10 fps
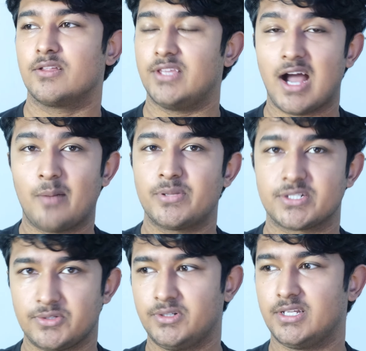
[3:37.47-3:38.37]
The
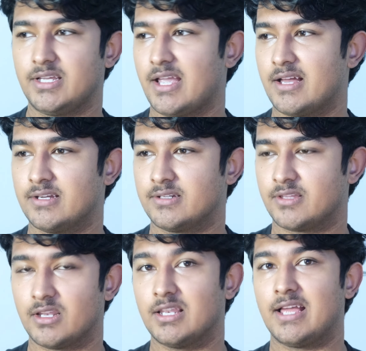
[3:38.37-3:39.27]
opportunity and
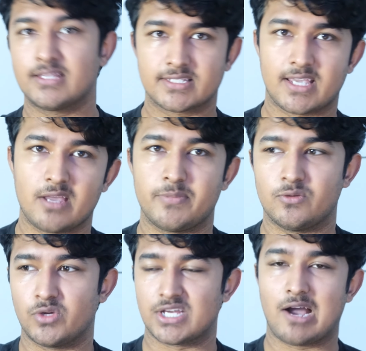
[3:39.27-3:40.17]
the landscape
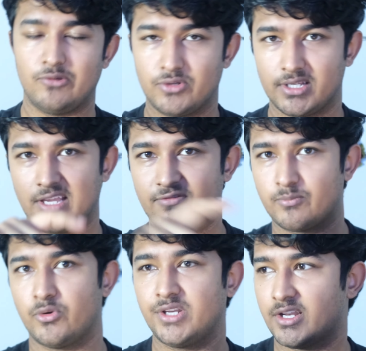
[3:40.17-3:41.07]
in which how you can get from
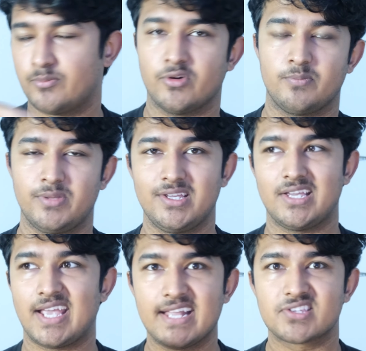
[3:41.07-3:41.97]
point A to point
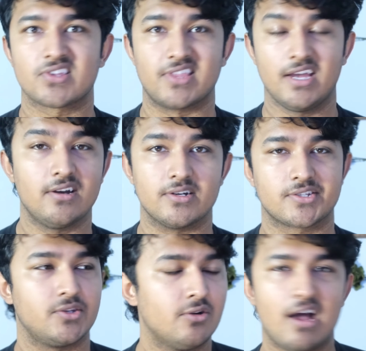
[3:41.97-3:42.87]
B, it's there.
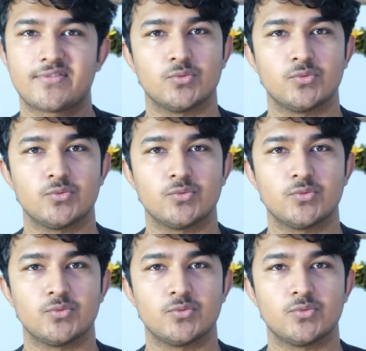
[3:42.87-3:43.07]
So you don't have to